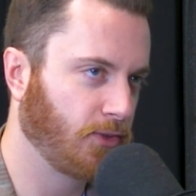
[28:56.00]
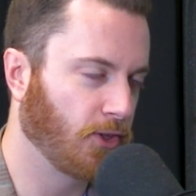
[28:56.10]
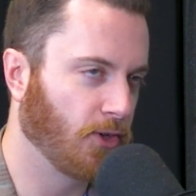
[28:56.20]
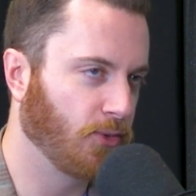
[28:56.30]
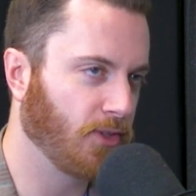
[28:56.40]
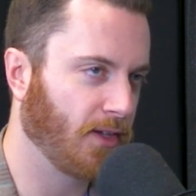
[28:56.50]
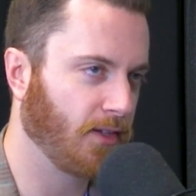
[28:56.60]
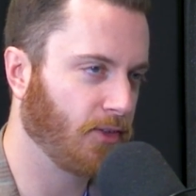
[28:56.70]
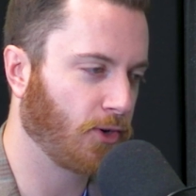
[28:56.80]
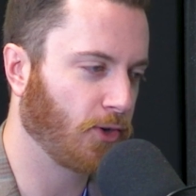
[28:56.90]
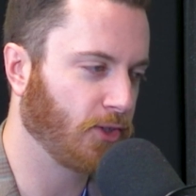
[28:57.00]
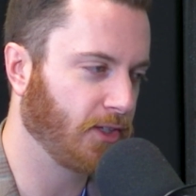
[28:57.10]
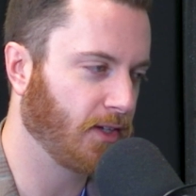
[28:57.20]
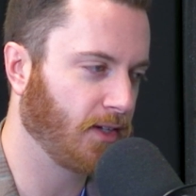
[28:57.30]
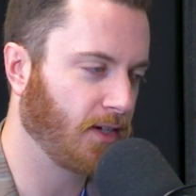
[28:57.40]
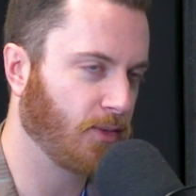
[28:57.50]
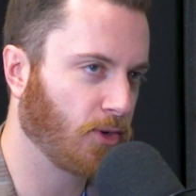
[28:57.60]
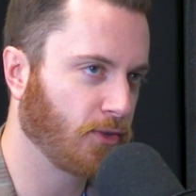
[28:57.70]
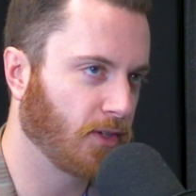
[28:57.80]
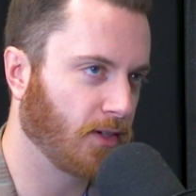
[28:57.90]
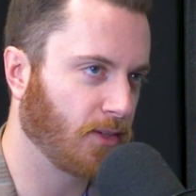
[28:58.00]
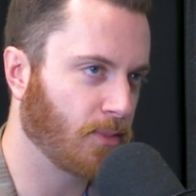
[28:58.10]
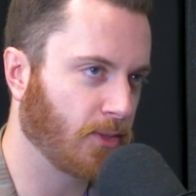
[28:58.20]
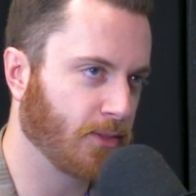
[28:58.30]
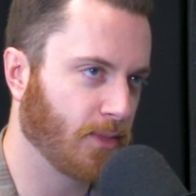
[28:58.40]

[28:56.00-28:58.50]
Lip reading: So you're hardly getting any work done on a monthly